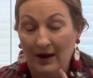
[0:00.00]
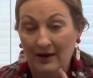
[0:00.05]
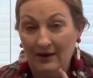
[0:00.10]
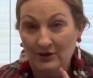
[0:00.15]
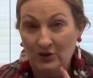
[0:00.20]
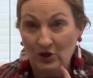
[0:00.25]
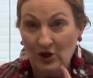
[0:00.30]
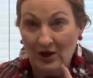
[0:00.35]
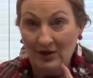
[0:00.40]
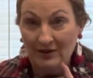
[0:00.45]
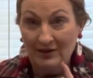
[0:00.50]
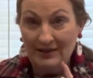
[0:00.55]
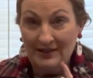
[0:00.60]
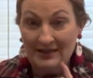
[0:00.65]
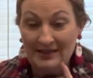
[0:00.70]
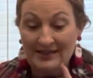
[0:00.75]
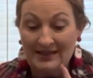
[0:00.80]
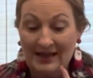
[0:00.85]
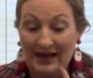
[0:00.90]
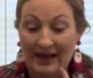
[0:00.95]

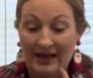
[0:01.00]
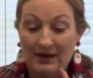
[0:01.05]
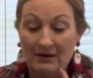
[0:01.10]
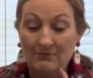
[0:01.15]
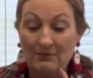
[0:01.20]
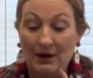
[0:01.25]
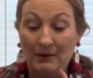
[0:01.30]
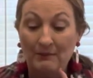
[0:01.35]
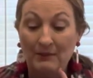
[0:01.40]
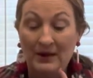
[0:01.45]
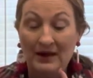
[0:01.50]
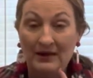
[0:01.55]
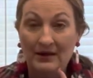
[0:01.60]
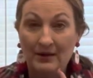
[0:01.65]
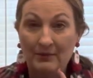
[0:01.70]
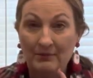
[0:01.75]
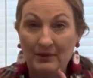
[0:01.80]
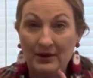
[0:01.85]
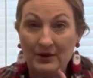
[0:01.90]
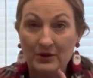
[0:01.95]
chocolate and my
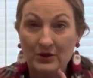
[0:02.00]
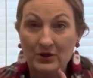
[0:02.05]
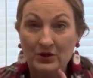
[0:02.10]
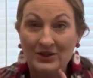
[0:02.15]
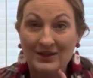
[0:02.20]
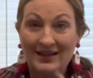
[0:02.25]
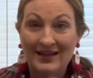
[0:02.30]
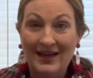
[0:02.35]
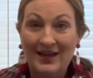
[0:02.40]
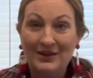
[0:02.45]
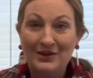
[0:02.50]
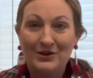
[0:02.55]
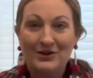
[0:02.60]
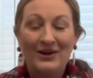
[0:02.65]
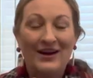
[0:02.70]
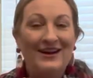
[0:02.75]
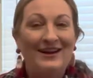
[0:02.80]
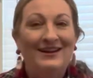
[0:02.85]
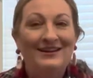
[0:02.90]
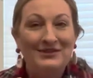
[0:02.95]
peanut butter together.
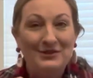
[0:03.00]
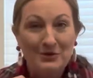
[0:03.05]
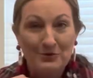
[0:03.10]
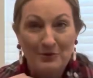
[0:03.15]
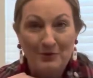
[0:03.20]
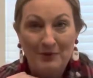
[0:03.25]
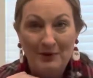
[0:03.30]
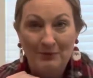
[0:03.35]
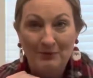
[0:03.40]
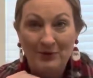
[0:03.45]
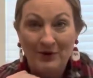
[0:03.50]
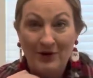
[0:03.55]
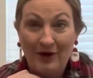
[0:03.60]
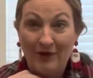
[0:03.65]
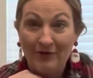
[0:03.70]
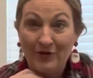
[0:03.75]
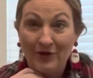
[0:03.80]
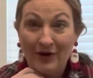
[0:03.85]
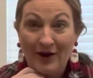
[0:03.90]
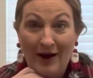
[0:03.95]
And I just remembered I
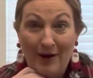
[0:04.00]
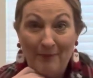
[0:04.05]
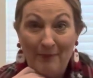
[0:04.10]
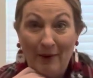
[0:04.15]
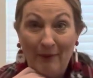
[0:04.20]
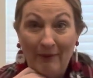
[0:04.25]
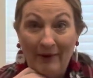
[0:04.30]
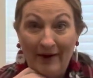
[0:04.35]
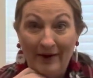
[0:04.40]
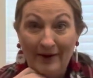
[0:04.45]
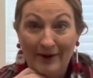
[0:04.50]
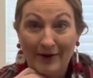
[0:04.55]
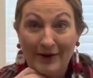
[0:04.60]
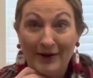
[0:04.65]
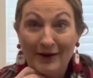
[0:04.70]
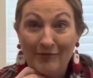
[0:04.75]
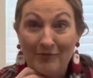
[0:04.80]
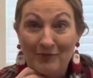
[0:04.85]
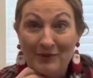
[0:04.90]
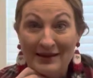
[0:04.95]
forgot my butter.
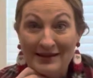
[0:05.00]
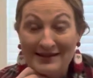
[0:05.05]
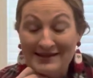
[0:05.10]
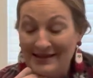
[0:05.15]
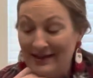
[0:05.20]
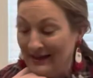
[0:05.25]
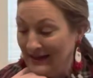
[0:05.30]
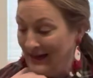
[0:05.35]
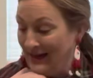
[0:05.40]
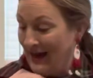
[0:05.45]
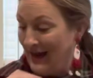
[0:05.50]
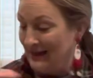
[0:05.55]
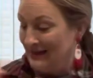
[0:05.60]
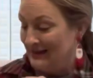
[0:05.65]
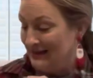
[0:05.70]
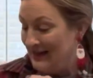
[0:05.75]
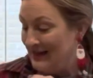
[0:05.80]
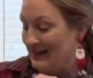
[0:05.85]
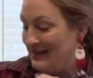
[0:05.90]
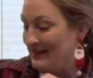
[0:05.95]
Give me a second. I
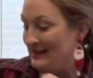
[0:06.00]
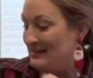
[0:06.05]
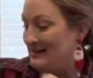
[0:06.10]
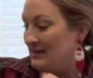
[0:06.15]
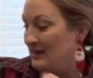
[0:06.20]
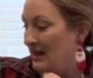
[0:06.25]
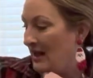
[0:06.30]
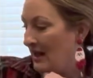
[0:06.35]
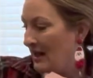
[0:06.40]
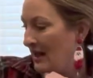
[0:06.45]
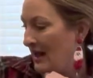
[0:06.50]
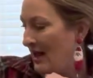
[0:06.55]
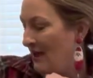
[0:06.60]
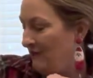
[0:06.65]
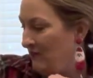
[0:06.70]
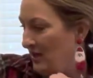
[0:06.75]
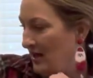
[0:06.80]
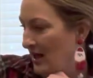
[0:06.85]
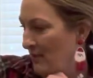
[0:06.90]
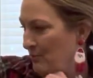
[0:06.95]
think it's a
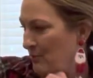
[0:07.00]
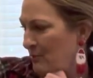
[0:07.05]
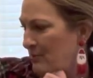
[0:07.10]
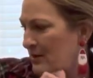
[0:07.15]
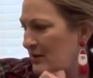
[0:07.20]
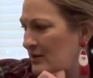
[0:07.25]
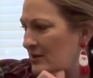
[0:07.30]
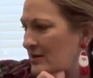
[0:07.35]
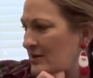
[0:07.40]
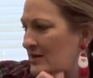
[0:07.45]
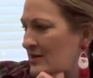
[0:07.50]
1/2 cup of butter.